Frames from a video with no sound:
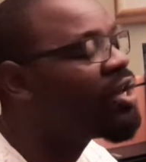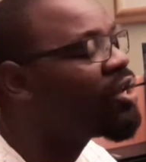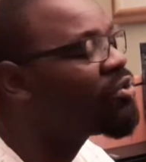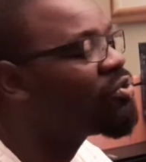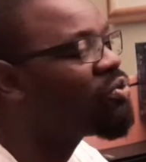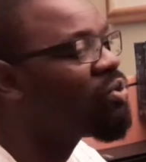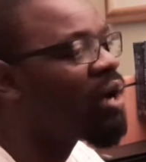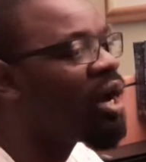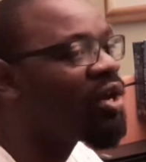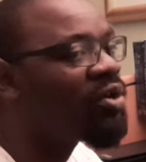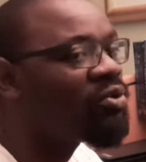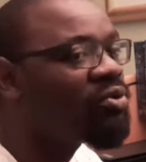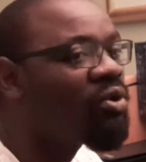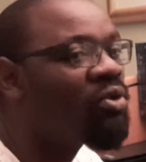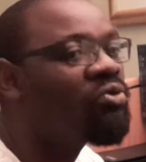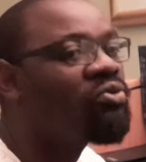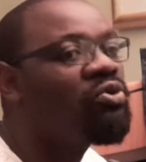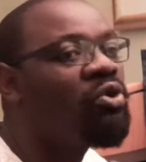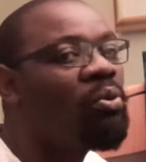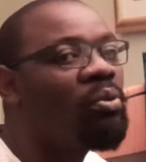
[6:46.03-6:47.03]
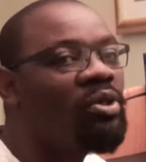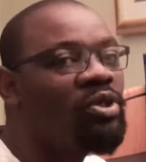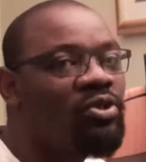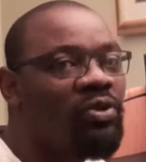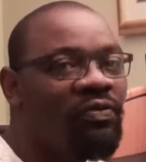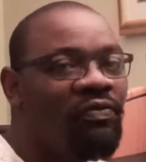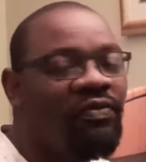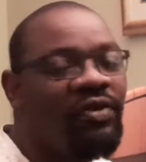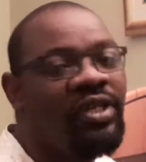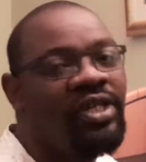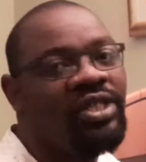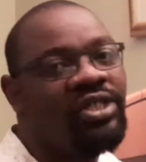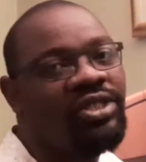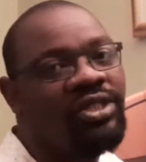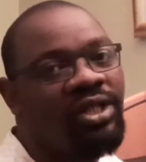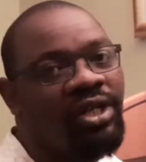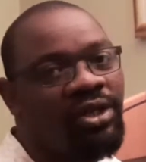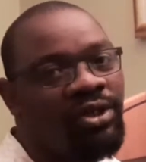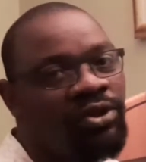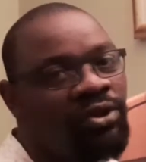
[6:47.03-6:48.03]
you are not going to finish
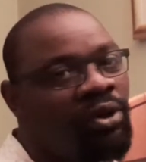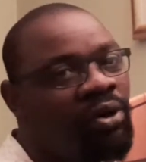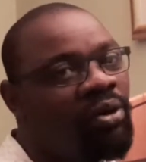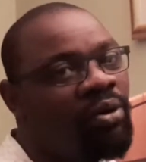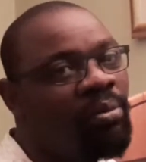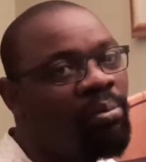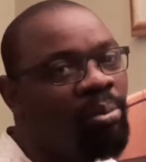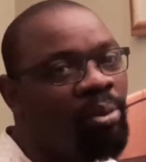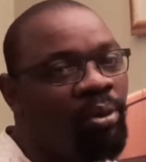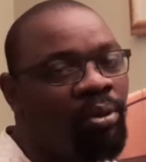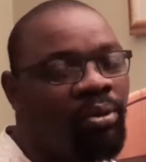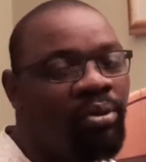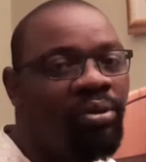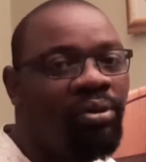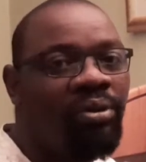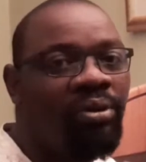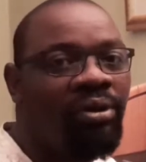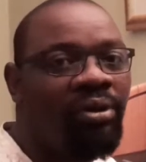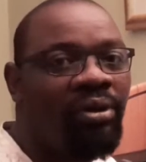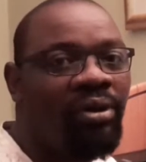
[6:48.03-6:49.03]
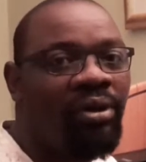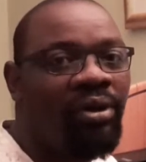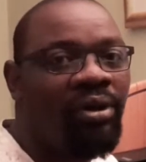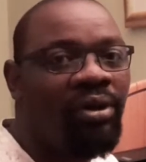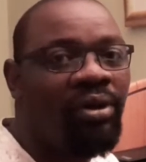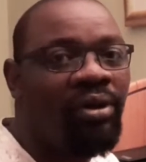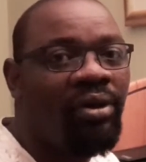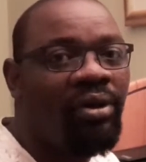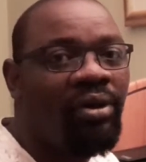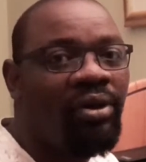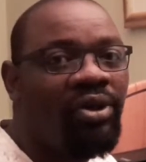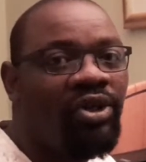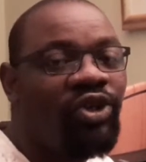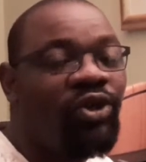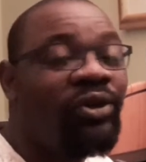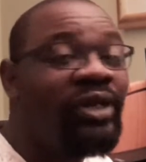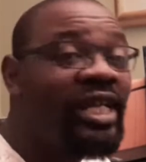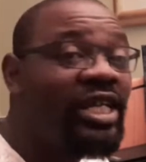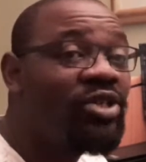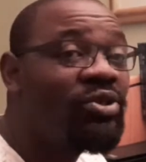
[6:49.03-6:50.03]
your book.
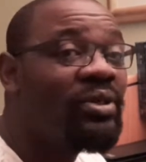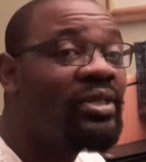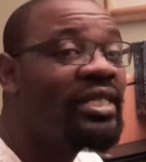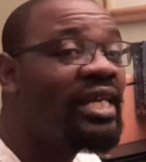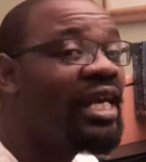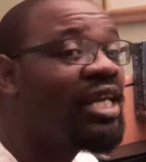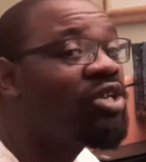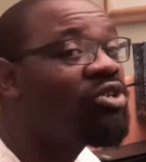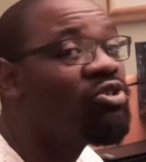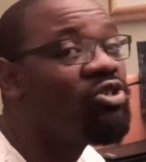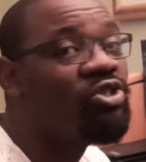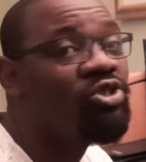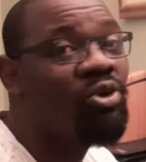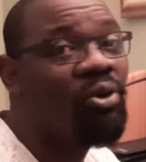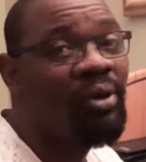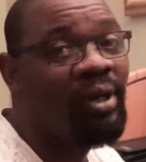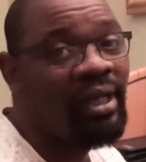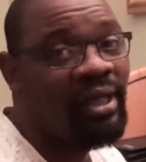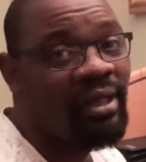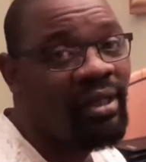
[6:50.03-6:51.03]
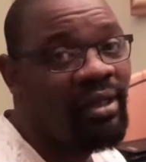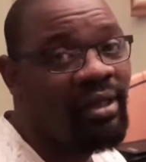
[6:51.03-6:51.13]
You need to tell your story